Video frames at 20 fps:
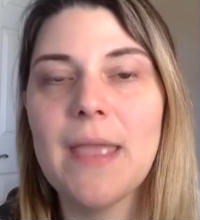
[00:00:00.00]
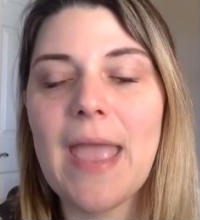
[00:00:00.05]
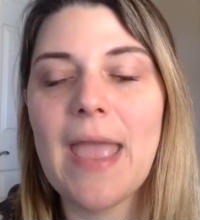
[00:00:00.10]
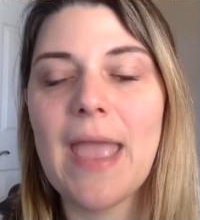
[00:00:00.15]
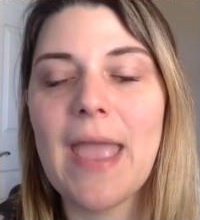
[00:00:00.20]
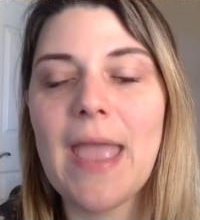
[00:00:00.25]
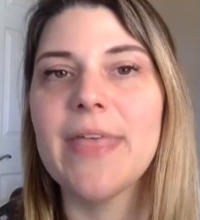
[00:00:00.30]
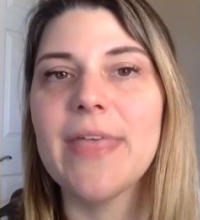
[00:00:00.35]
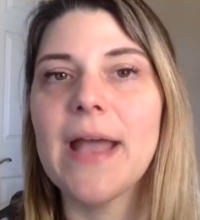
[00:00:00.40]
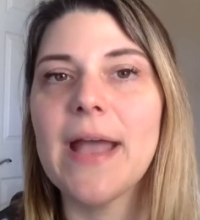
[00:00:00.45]

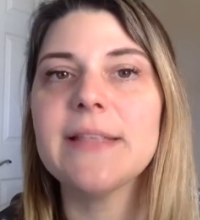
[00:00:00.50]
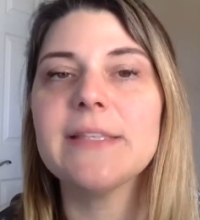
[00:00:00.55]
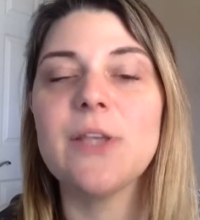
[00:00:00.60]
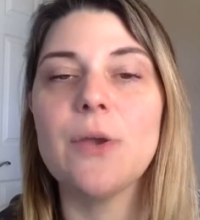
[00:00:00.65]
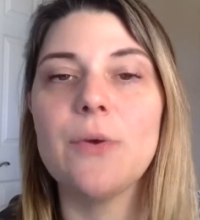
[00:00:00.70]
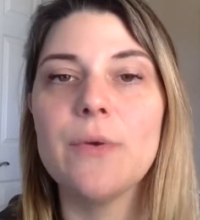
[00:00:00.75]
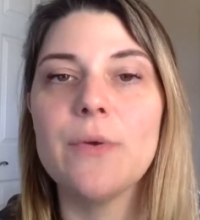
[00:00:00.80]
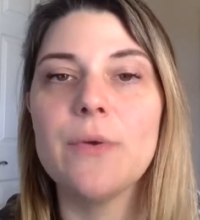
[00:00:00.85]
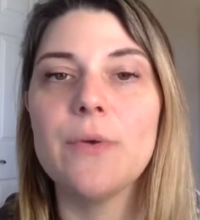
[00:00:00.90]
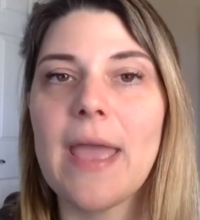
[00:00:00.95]
And that's
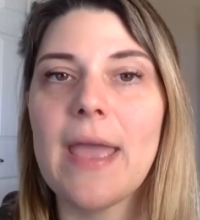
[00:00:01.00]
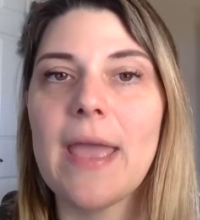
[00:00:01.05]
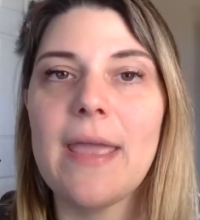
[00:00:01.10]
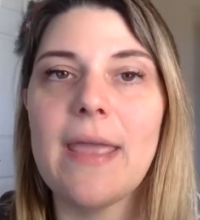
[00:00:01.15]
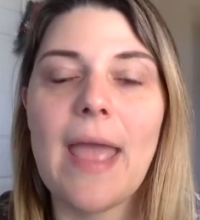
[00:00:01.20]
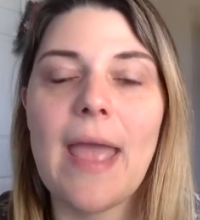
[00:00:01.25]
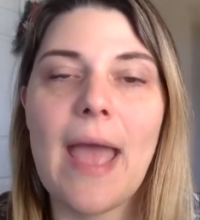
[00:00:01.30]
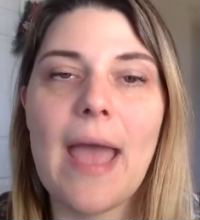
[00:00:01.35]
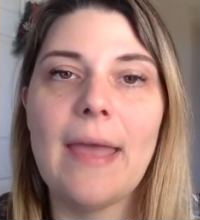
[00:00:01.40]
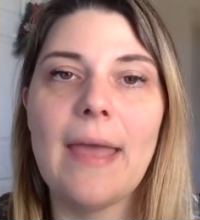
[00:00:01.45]

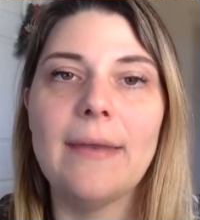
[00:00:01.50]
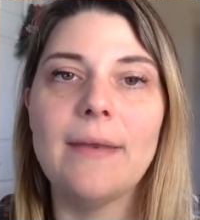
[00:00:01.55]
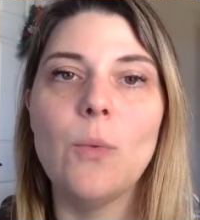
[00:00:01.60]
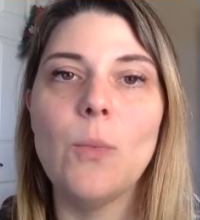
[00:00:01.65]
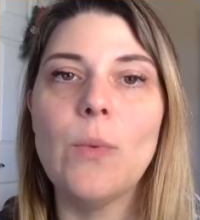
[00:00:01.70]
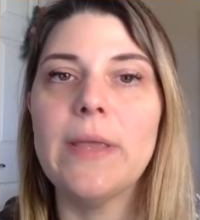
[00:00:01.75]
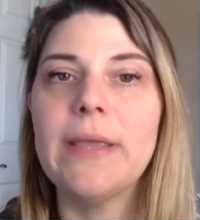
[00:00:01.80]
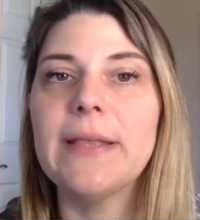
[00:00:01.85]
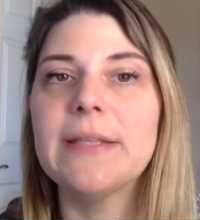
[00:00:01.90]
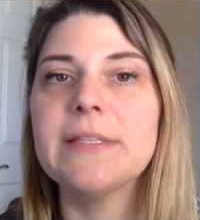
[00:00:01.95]
okay. And
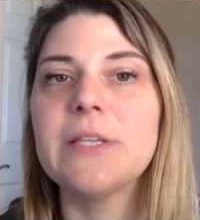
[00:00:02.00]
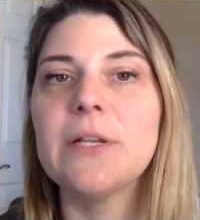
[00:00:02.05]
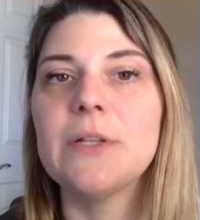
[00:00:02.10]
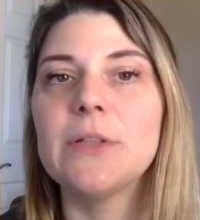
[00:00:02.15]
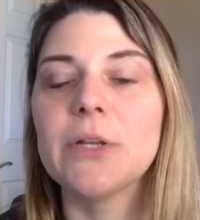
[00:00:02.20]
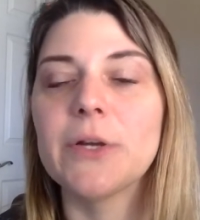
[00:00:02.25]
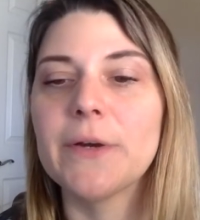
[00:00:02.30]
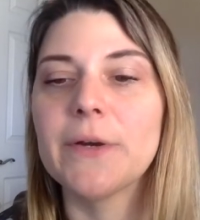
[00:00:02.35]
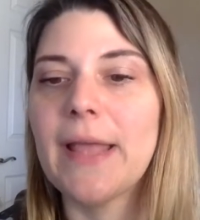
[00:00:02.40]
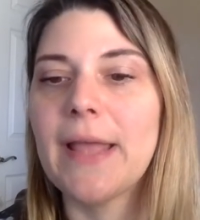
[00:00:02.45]
we get to
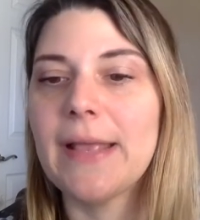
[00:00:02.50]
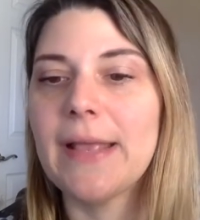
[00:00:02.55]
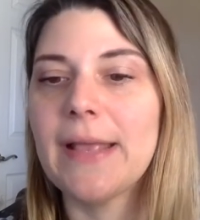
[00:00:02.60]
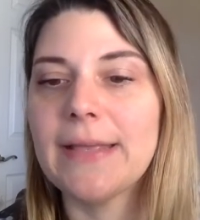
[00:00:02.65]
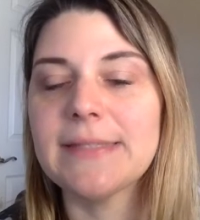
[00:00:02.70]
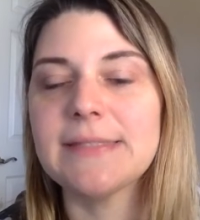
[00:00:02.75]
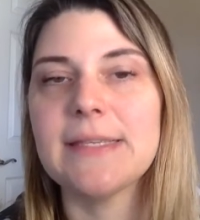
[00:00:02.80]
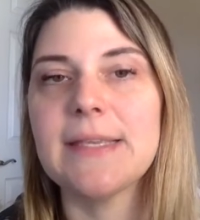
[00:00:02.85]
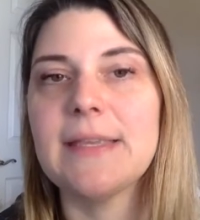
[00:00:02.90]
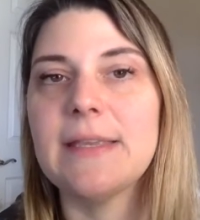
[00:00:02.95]
learn and
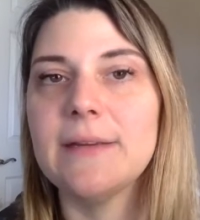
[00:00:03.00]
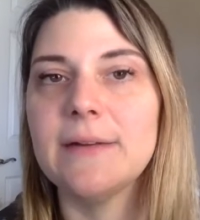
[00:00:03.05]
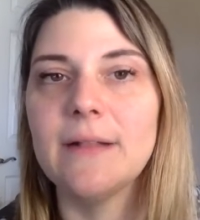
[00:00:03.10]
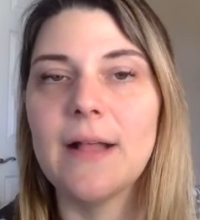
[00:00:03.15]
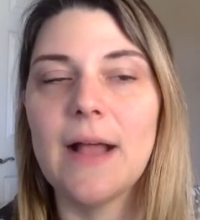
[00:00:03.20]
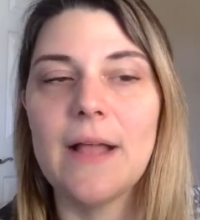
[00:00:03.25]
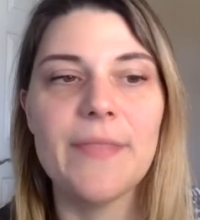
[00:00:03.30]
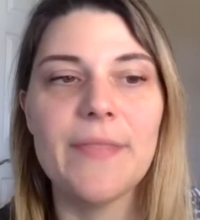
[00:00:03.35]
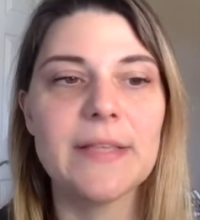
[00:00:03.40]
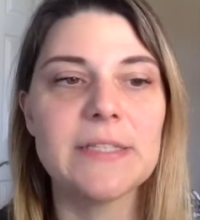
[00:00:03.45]
get to heal.
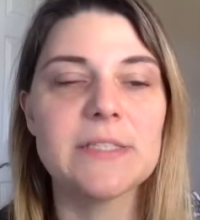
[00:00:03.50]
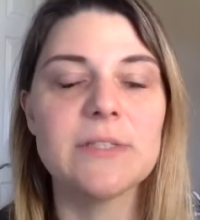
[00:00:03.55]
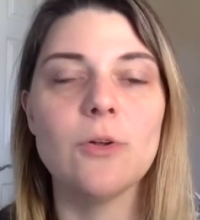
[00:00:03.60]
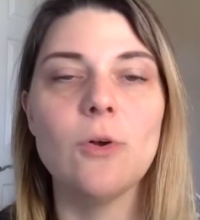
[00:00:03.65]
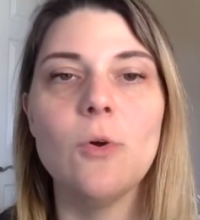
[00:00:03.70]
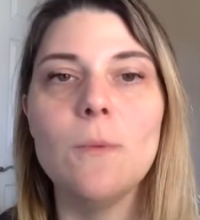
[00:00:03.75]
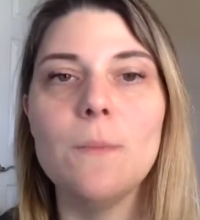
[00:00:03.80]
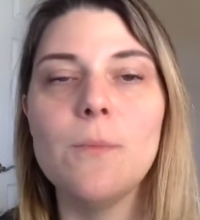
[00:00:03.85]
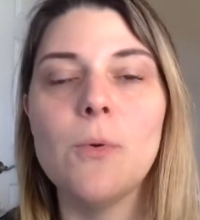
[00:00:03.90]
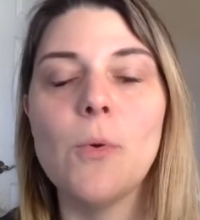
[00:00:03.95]
And that's the
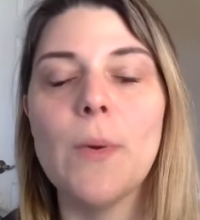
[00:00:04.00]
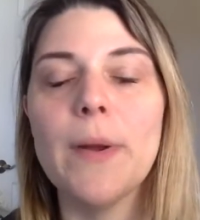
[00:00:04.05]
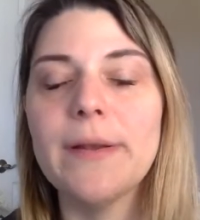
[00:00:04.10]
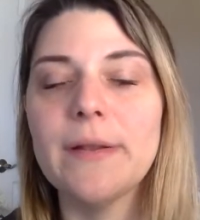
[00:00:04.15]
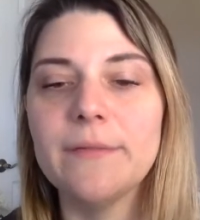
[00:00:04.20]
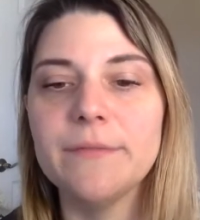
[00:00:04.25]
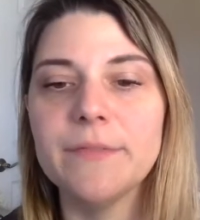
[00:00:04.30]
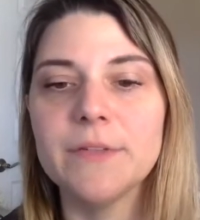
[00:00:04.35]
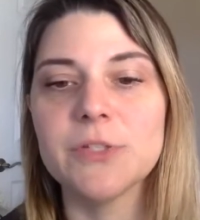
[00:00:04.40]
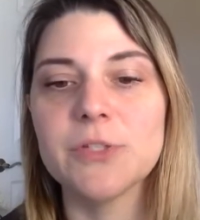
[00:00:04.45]
whole point
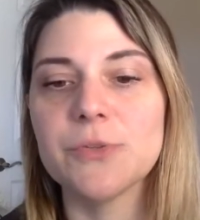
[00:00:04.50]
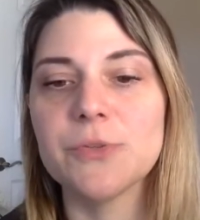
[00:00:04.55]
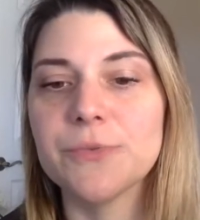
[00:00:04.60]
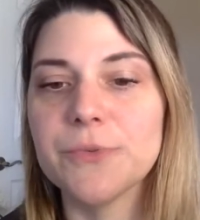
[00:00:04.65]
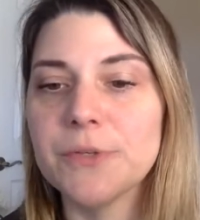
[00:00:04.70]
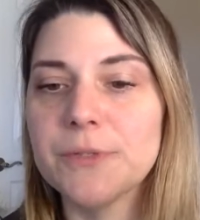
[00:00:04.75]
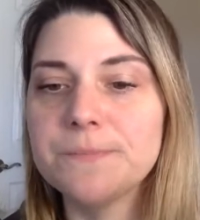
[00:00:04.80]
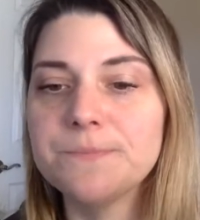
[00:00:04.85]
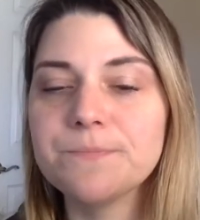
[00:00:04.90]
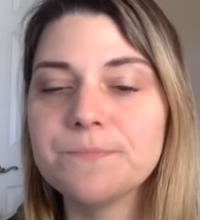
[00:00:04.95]
of this
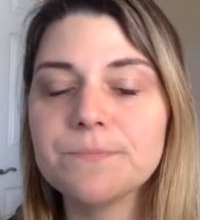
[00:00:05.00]
group.